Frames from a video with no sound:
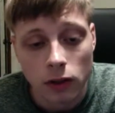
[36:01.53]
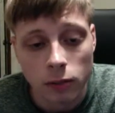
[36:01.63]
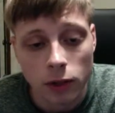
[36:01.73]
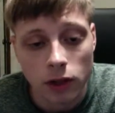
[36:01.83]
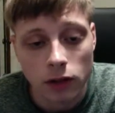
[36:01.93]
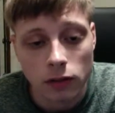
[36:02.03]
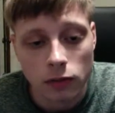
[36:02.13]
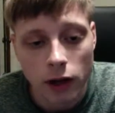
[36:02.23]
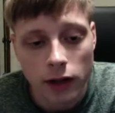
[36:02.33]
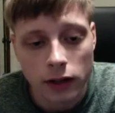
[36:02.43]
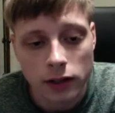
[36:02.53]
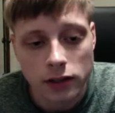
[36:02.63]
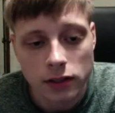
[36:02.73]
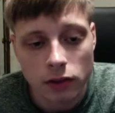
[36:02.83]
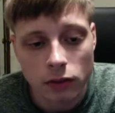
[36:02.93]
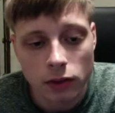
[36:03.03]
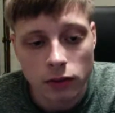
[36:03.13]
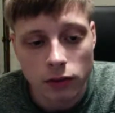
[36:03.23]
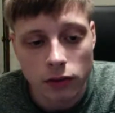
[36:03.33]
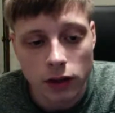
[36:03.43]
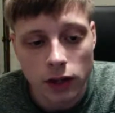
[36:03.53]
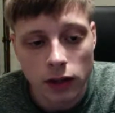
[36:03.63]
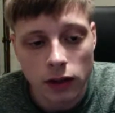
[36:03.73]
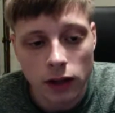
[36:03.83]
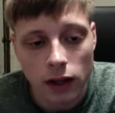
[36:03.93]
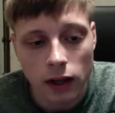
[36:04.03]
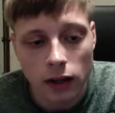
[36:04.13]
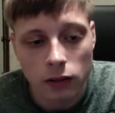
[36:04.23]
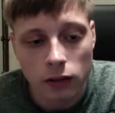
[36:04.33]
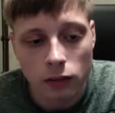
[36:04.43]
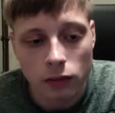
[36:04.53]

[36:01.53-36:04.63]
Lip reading: But writing is still a wonderful thing, and